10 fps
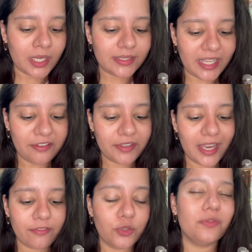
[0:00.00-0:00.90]
Then we
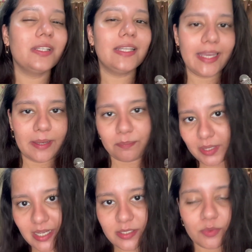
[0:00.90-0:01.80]
have Uvinol A+,
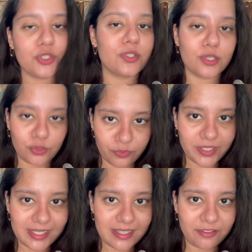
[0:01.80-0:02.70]
which is a
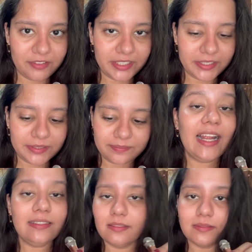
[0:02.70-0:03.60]
UVA sun filter,
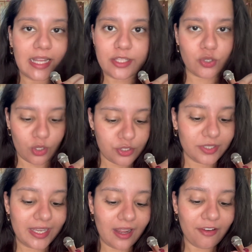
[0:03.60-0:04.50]
and that's all. So
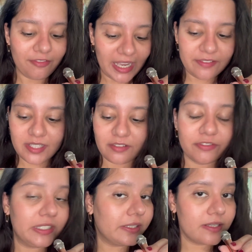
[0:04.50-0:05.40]
there are 5 sun
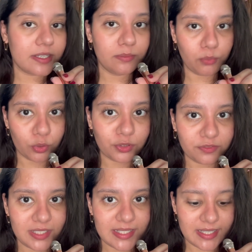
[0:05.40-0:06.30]
filters in both
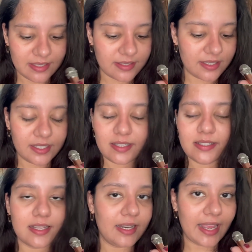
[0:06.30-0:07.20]
of these
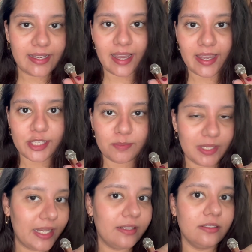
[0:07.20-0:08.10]
sunscreens, like I
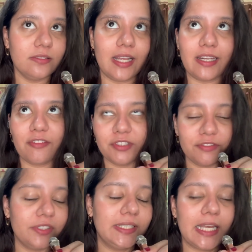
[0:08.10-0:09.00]
explained, that have
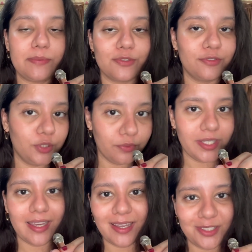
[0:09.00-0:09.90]
different types of
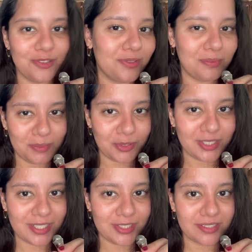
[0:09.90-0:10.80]
UVA and UVB
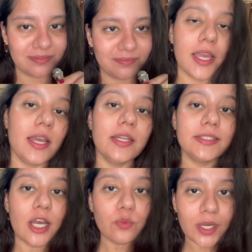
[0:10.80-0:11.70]
protection.
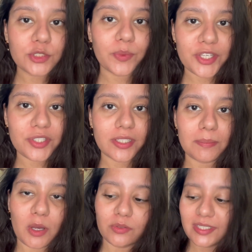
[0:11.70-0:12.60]
Now one question
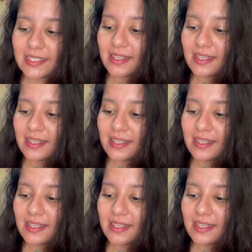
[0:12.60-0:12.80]
about these